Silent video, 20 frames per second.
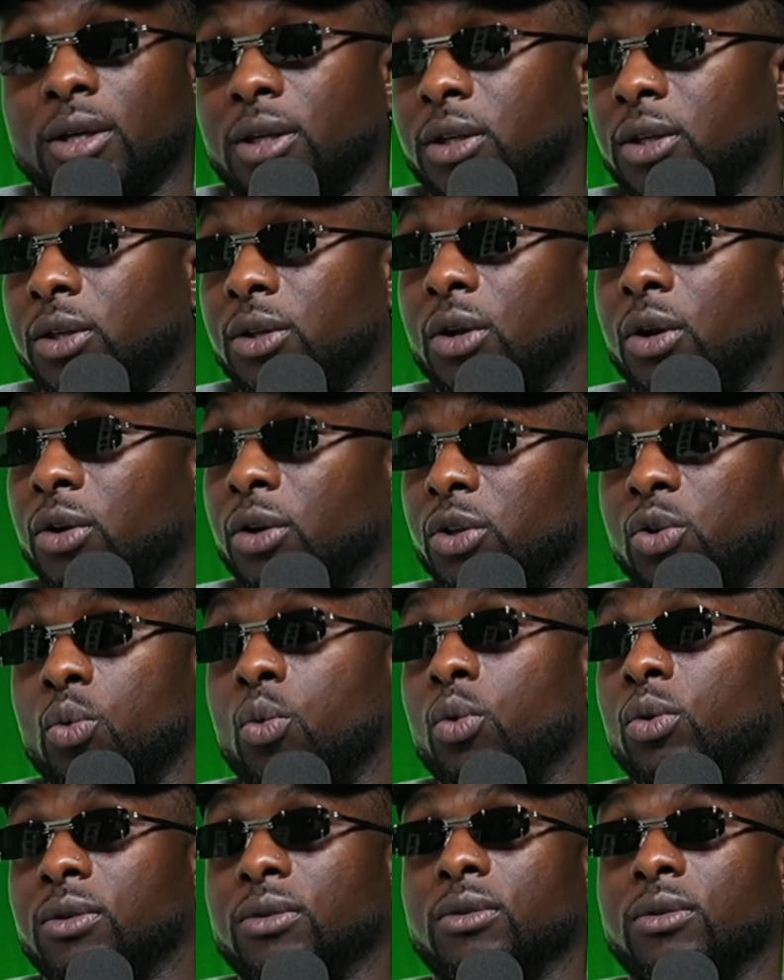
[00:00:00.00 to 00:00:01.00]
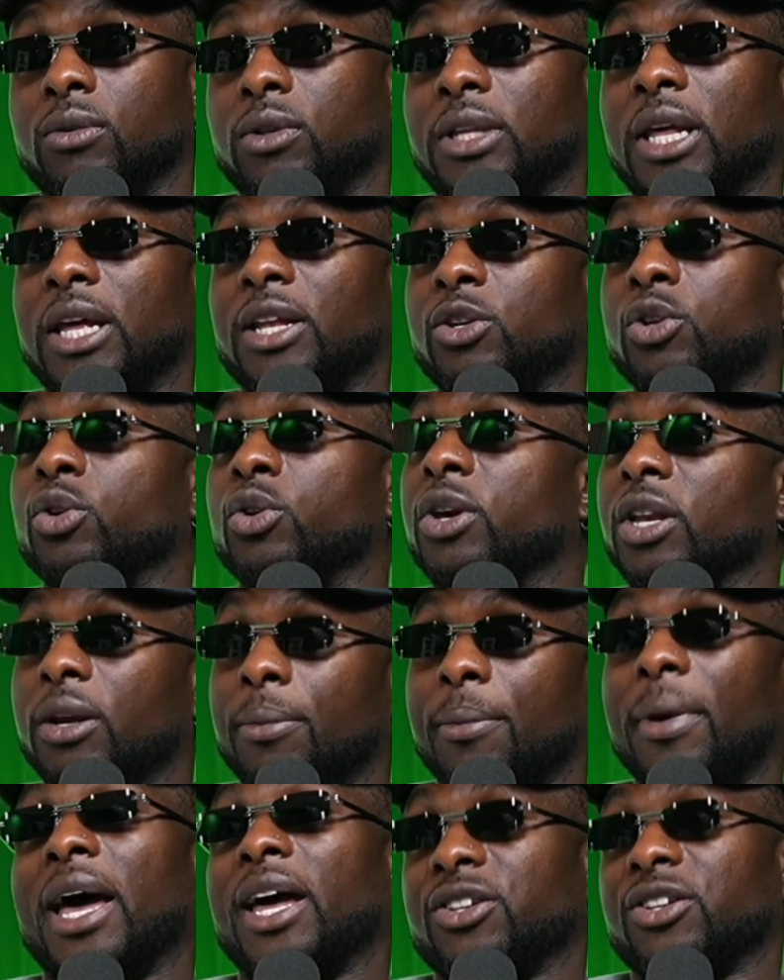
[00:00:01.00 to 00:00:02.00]
than you can
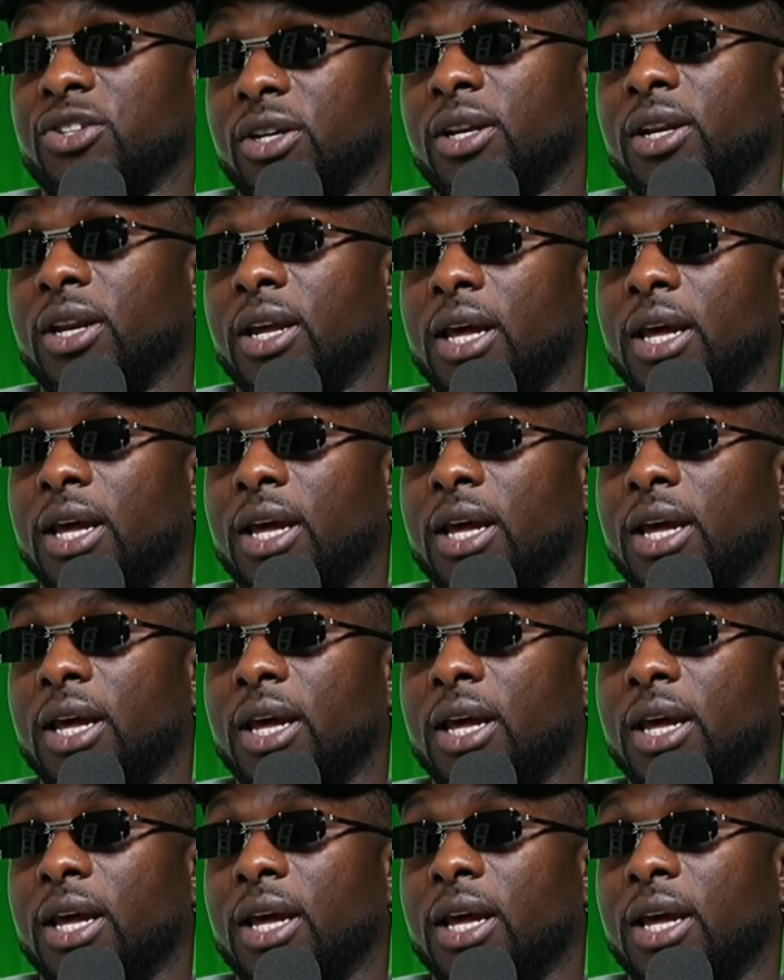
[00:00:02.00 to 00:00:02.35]
imagine.